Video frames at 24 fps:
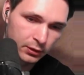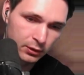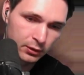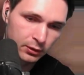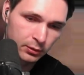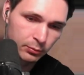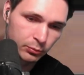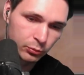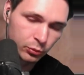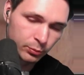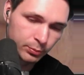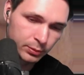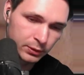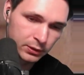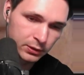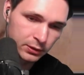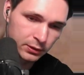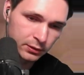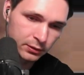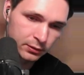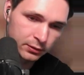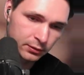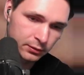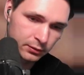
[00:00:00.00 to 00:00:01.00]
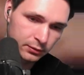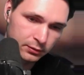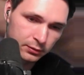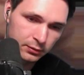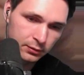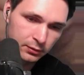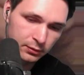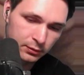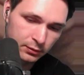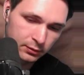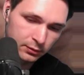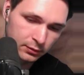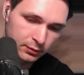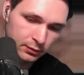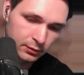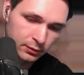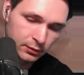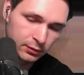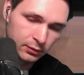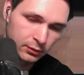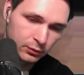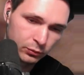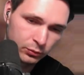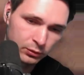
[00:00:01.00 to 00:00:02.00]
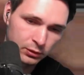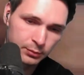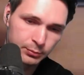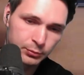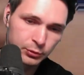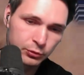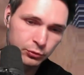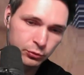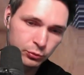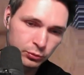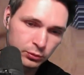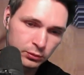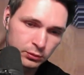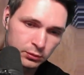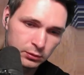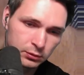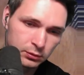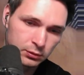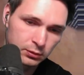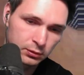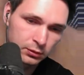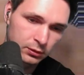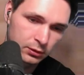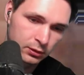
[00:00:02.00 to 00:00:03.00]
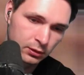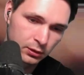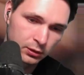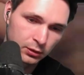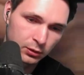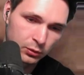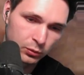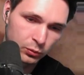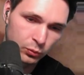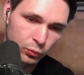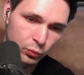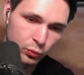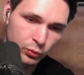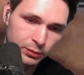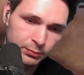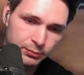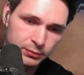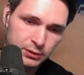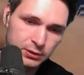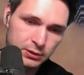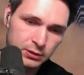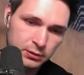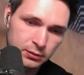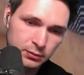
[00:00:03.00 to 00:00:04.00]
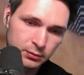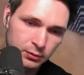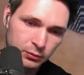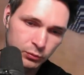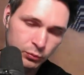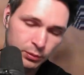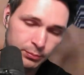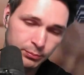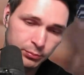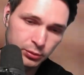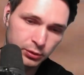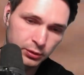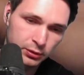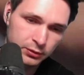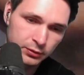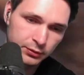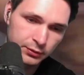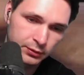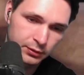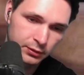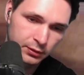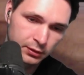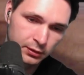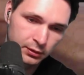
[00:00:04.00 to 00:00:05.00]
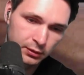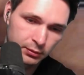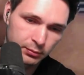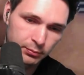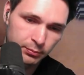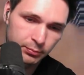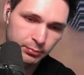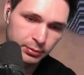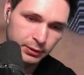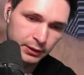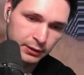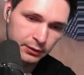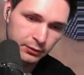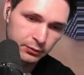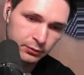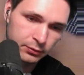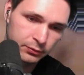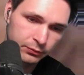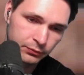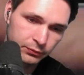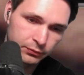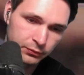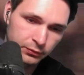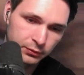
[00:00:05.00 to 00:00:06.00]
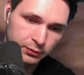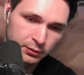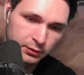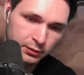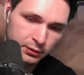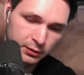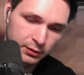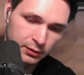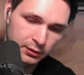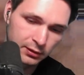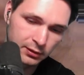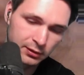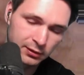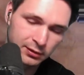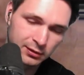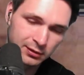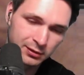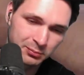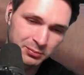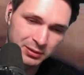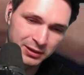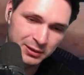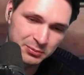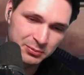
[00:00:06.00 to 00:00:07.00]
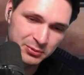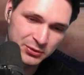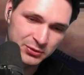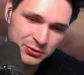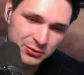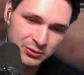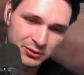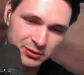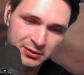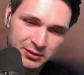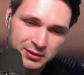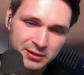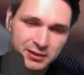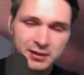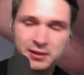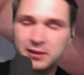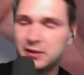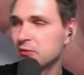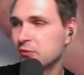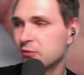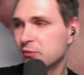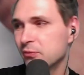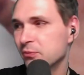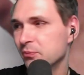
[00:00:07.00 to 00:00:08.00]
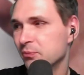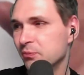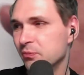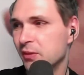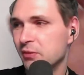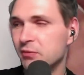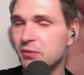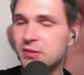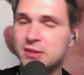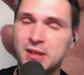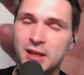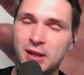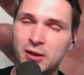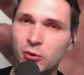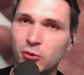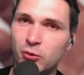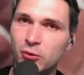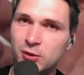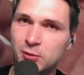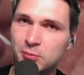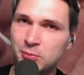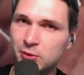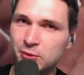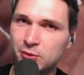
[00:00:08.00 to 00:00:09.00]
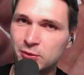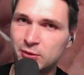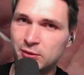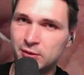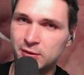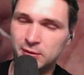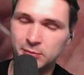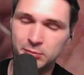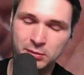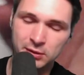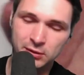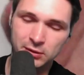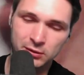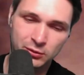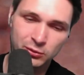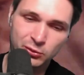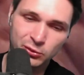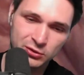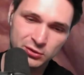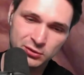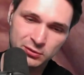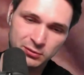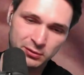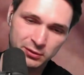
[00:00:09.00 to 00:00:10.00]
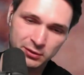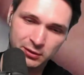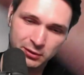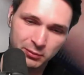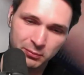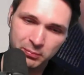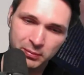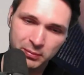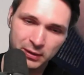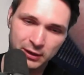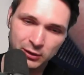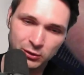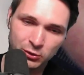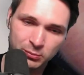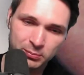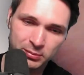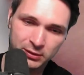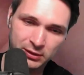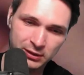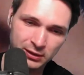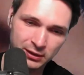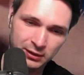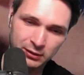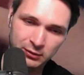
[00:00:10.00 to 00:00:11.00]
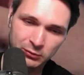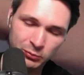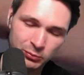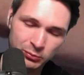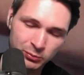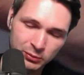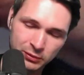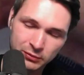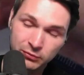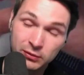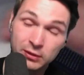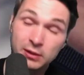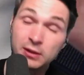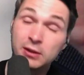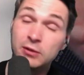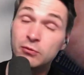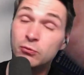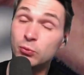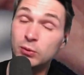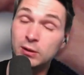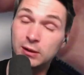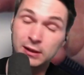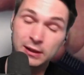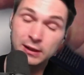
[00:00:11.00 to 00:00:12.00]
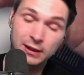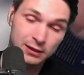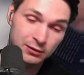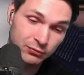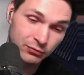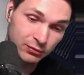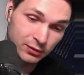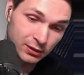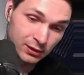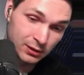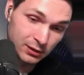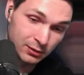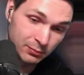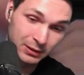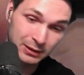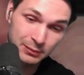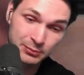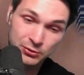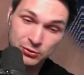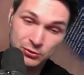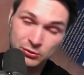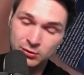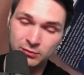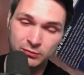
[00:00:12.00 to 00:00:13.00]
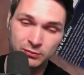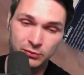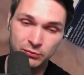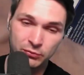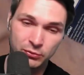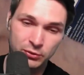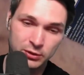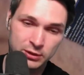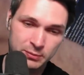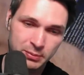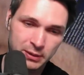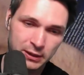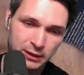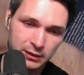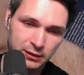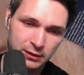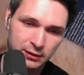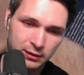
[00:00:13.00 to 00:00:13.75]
Pupitar, Luna Module, Wimpod, Pidove, Bulbasaur. This can only be a good pack opening if we get the Bulbasaur in the first pack.